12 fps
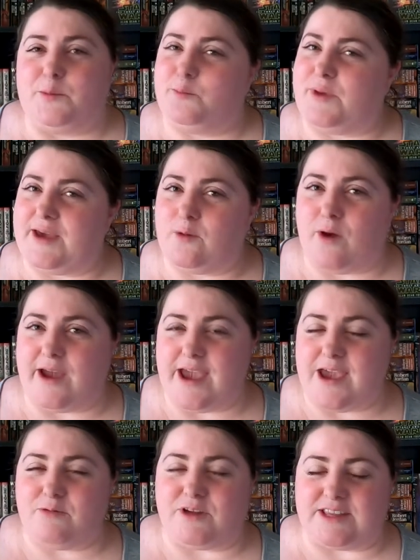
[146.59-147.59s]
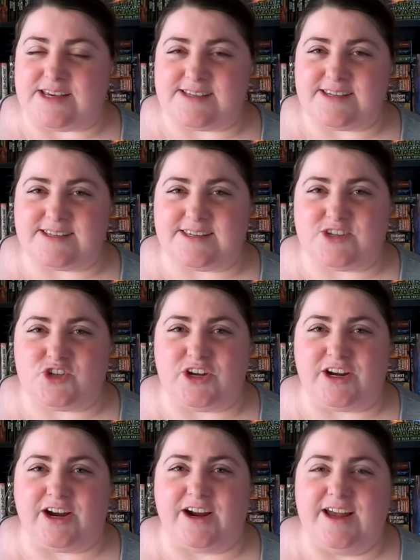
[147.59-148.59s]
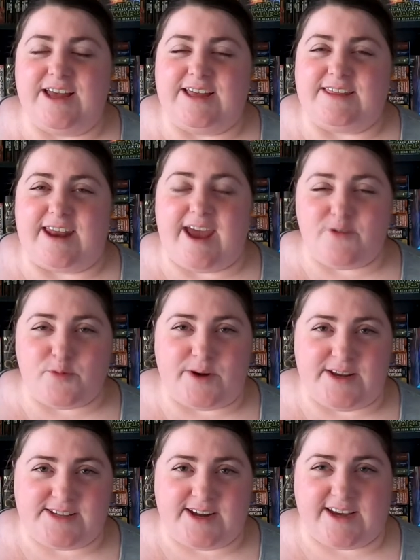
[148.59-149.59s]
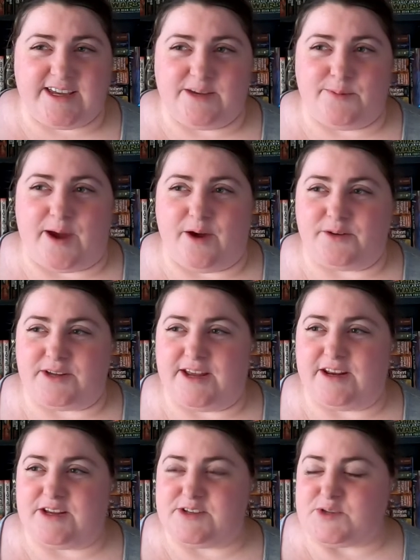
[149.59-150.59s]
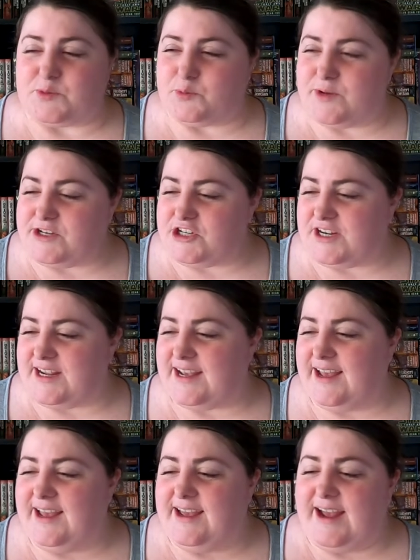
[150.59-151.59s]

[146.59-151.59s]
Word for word: big Y A releases this year that everybody's talking about. It is witchy.